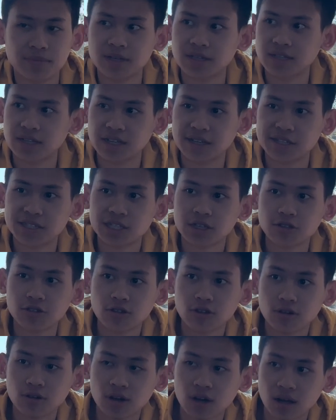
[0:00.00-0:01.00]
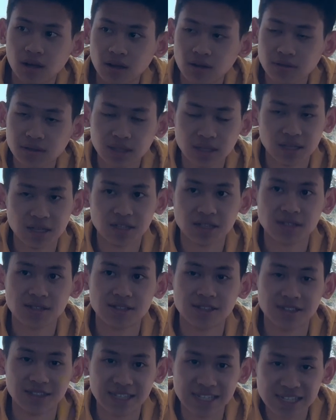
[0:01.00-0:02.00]
but until you look closely into
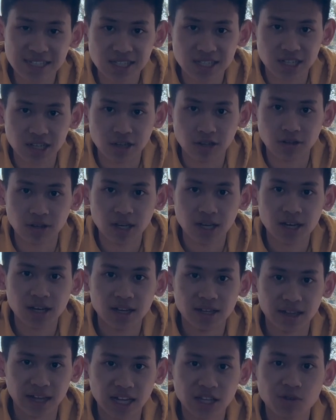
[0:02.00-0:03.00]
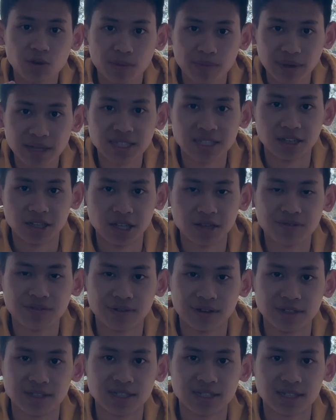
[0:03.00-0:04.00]
the detail, that's what makes the
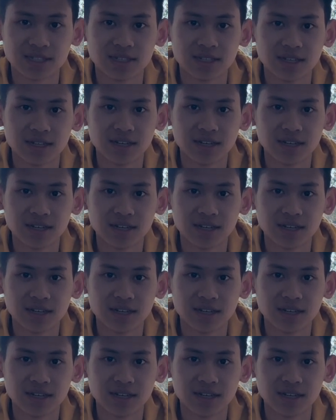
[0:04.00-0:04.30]
difference.